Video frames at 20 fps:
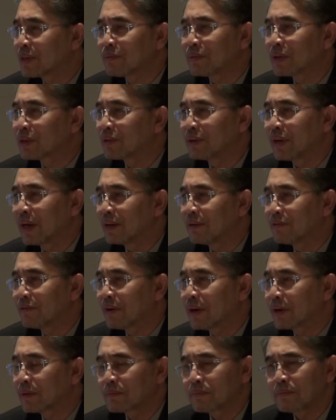something to that
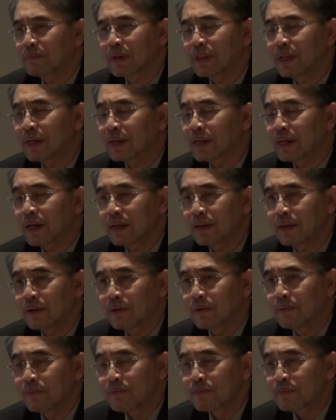effect. But then
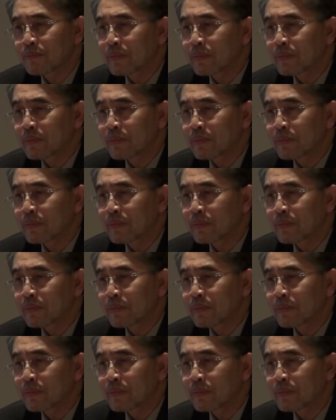again,